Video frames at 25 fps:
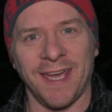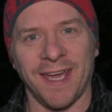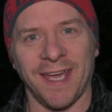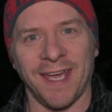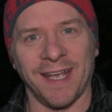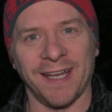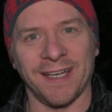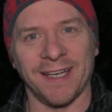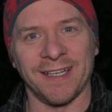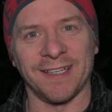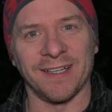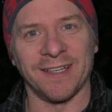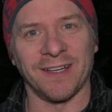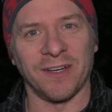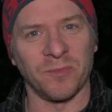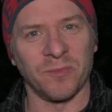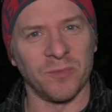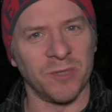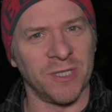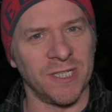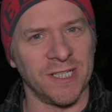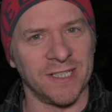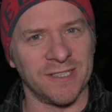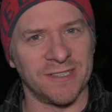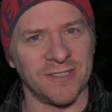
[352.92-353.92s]
and uh, I'm
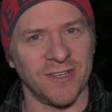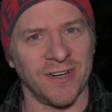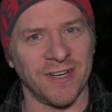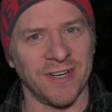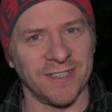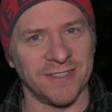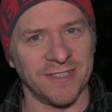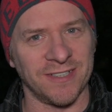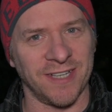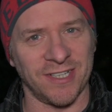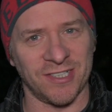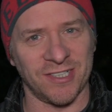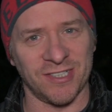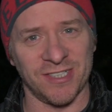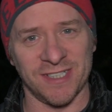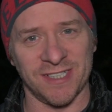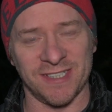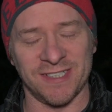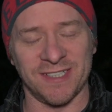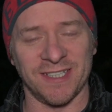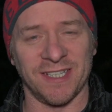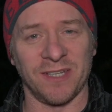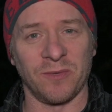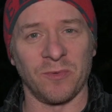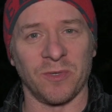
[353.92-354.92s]
really excited to actually
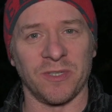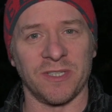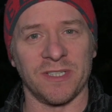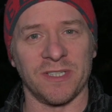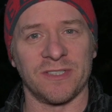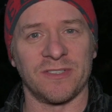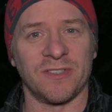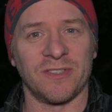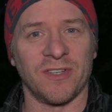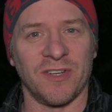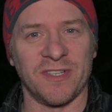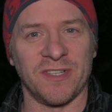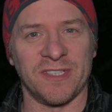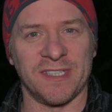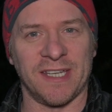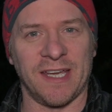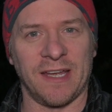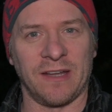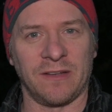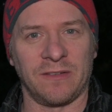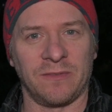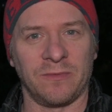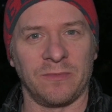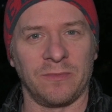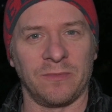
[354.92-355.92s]
see what this turns
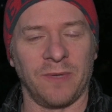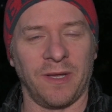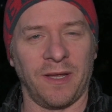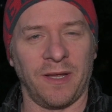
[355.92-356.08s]
out